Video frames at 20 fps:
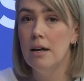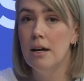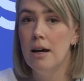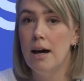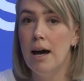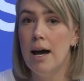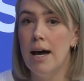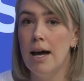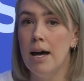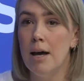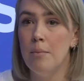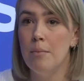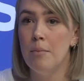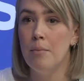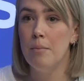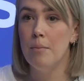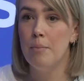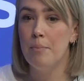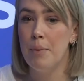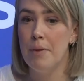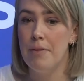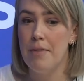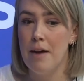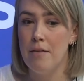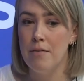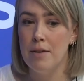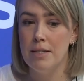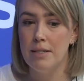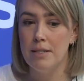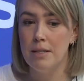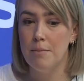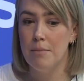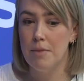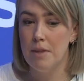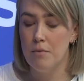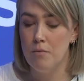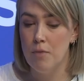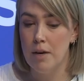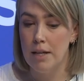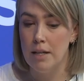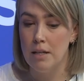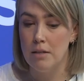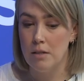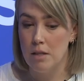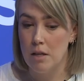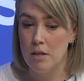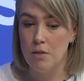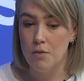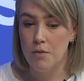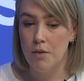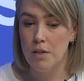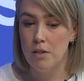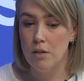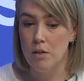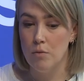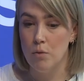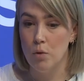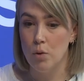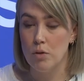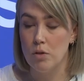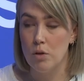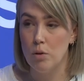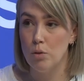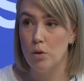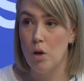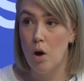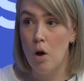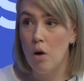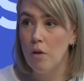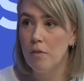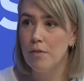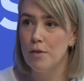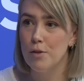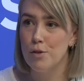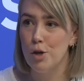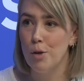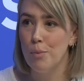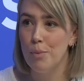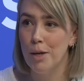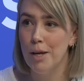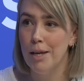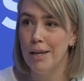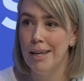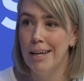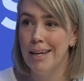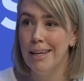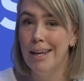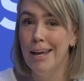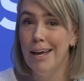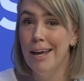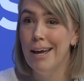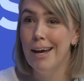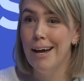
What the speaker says: But there is something written into those funding rules called off-the-job learning,